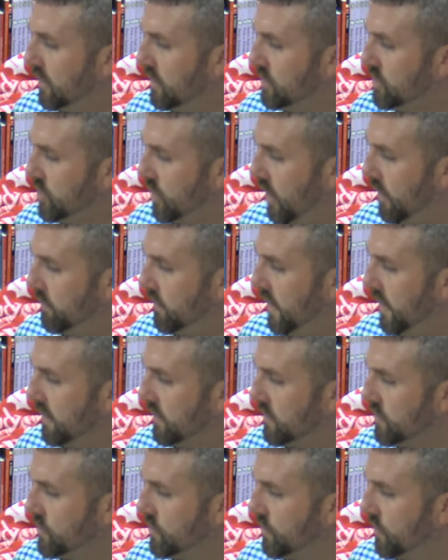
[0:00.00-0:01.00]
Chop
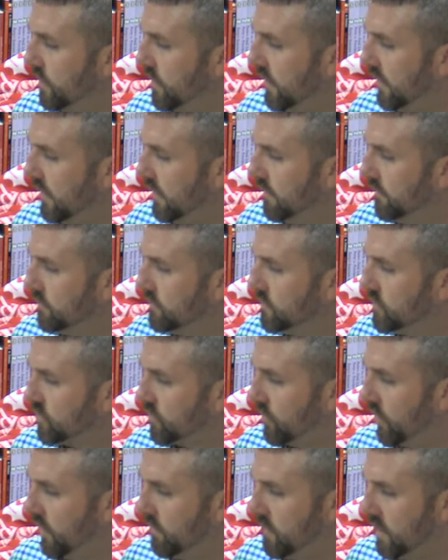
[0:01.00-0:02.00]
down a tree,
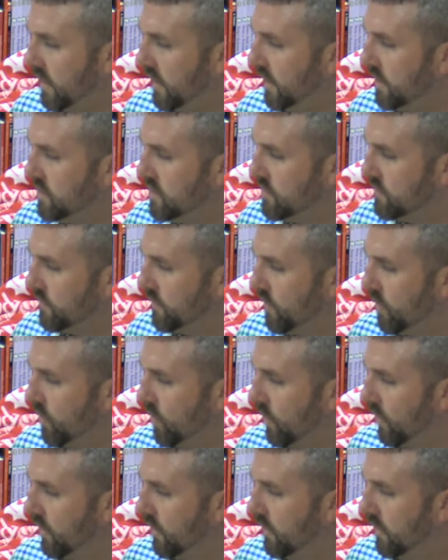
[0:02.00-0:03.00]
scrub the kitchen
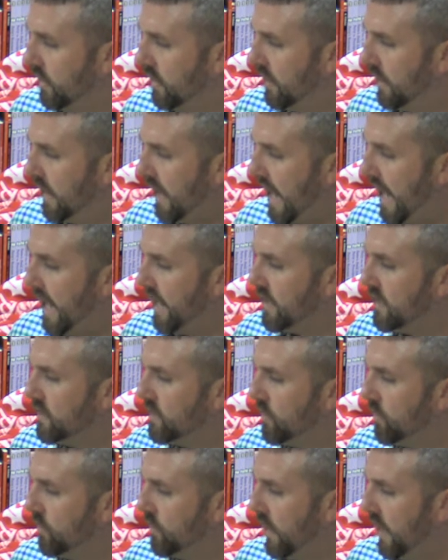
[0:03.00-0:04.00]
floor." "I can
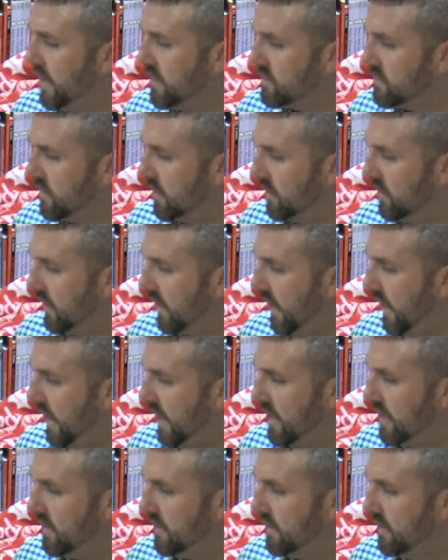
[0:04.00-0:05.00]
do that," said the
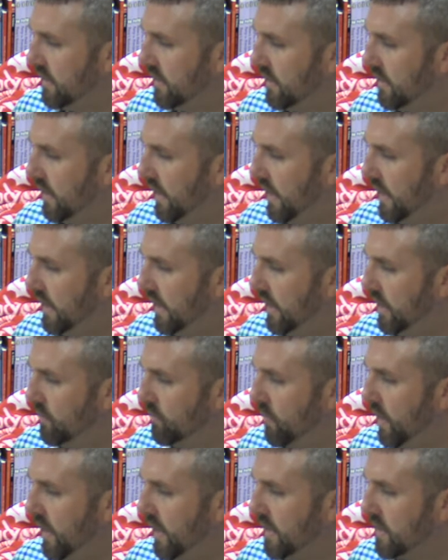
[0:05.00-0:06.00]
cat, and he
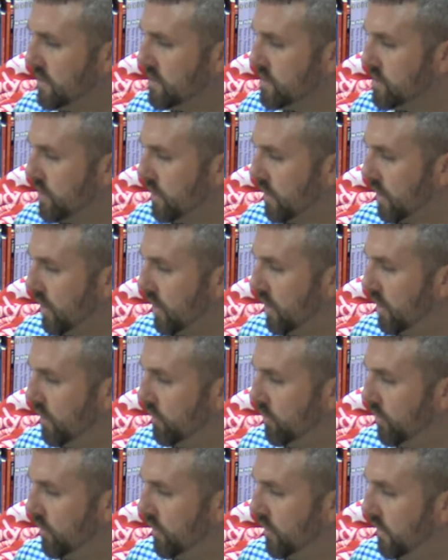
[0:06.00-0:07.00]
ran to the
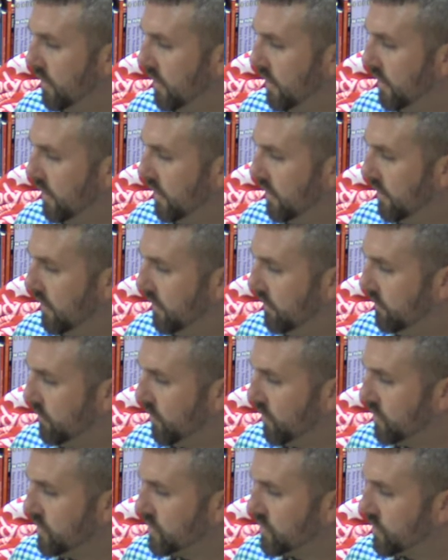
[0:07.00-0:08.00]
cupboard
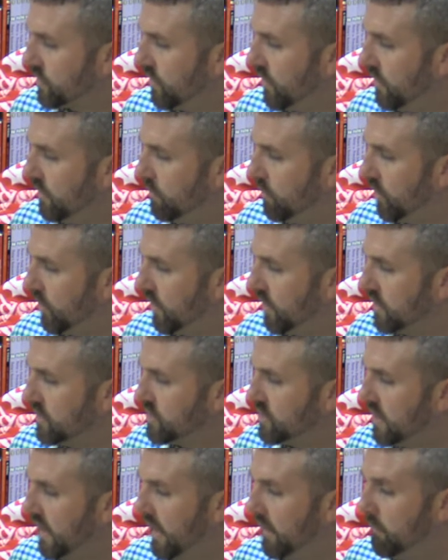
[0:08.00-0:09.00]
for the scrub
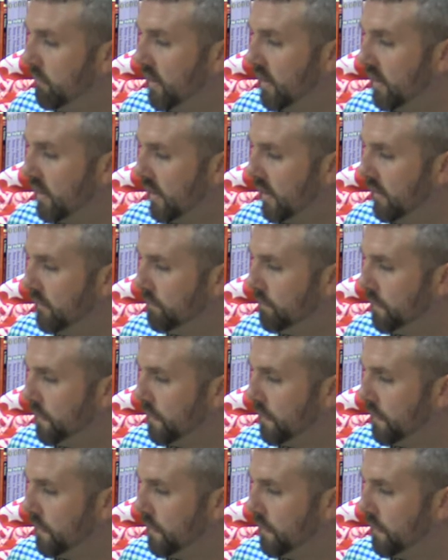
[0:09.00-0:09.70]
brush and bucket.